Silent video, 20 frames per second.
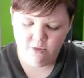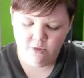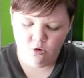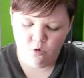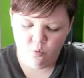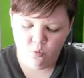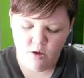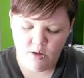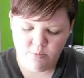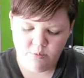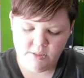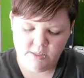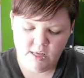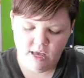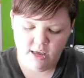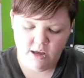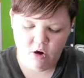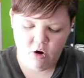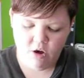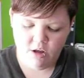their
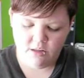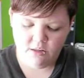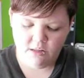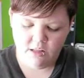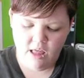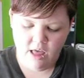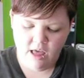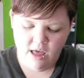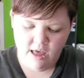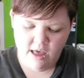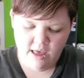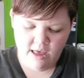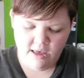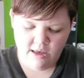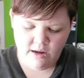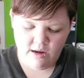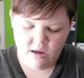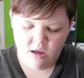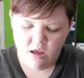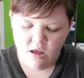website
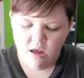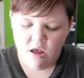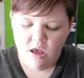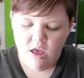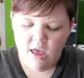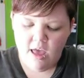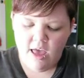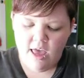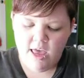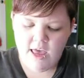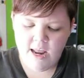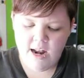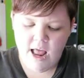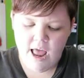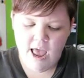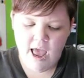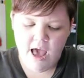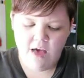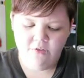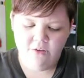online. And
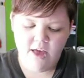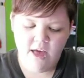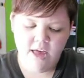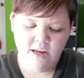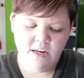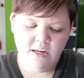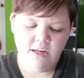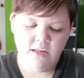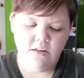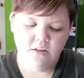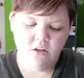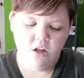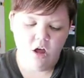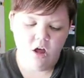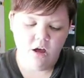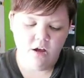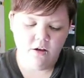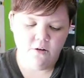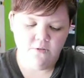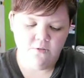I haven't had any
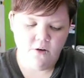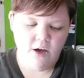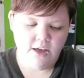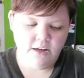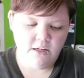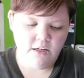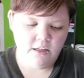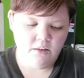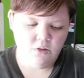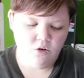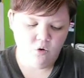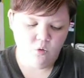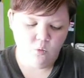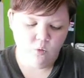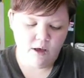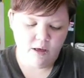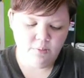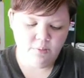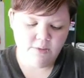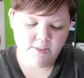luck finding their
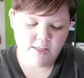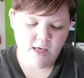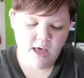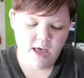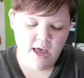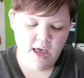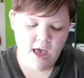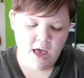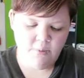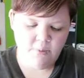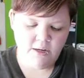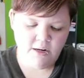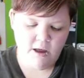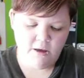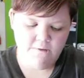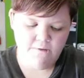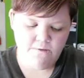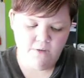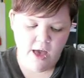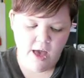website. I mean,
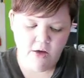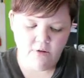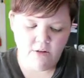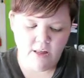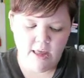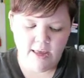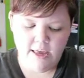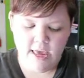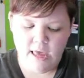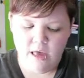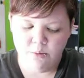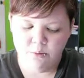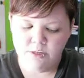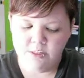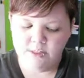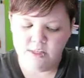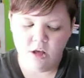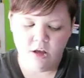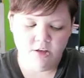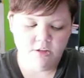I found like
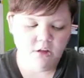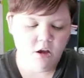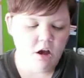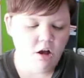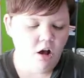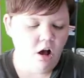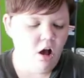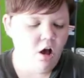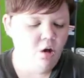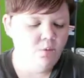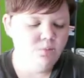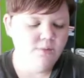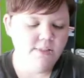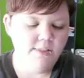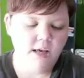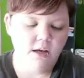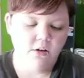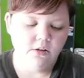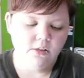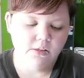amazon dot com
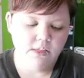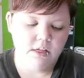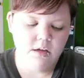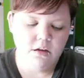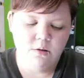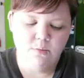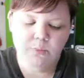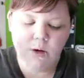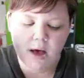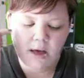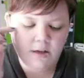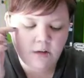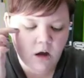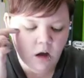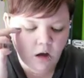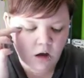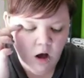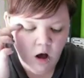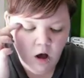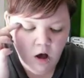sells it, buy
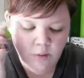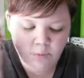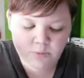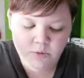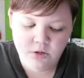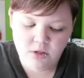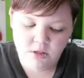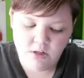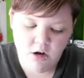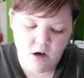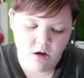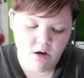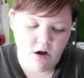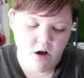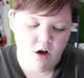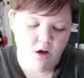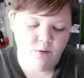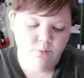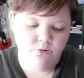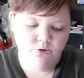dot com, beauty dot
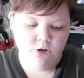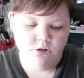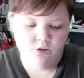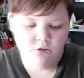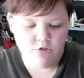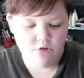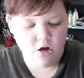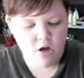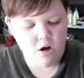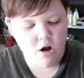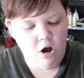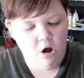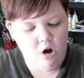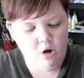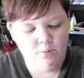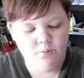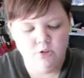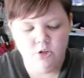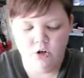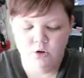com, drugstore dot
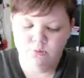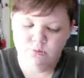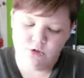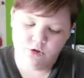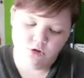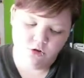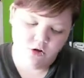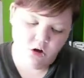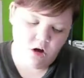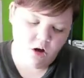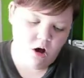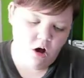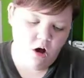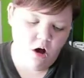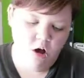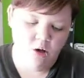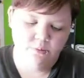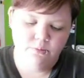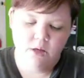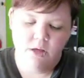com, dermstore dot
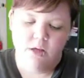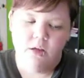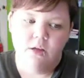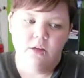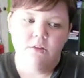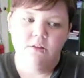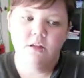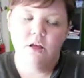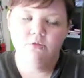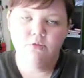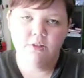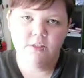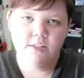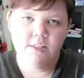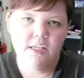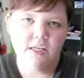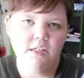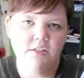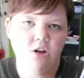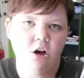com, lovely
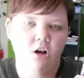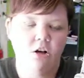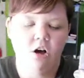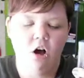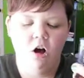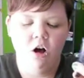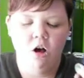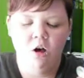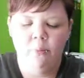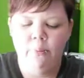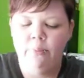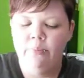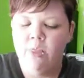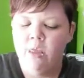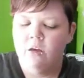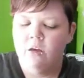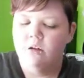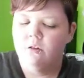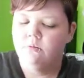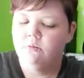skin dot com.
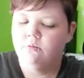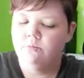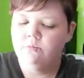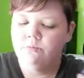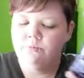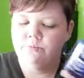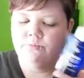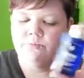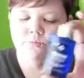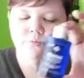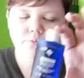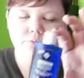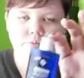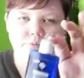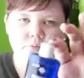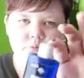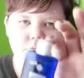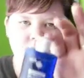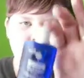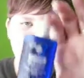
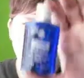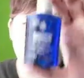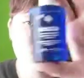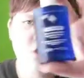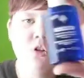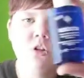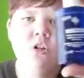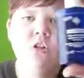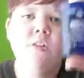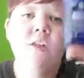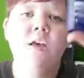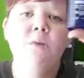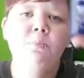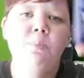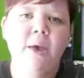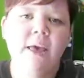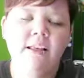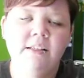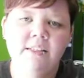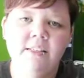So it looks like
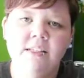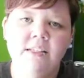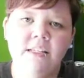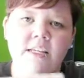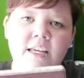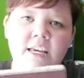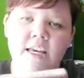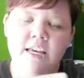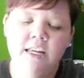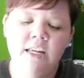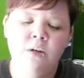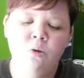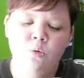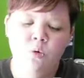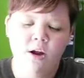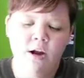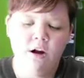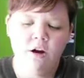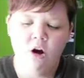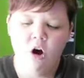basically
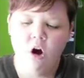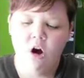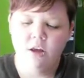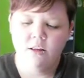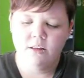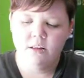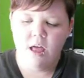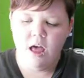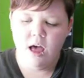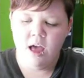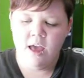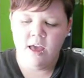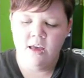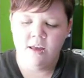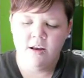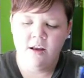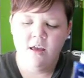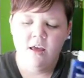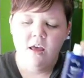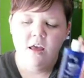anywhere
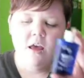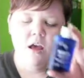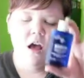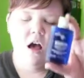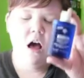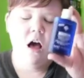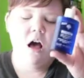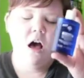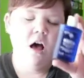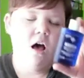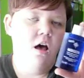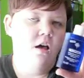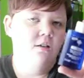online uh,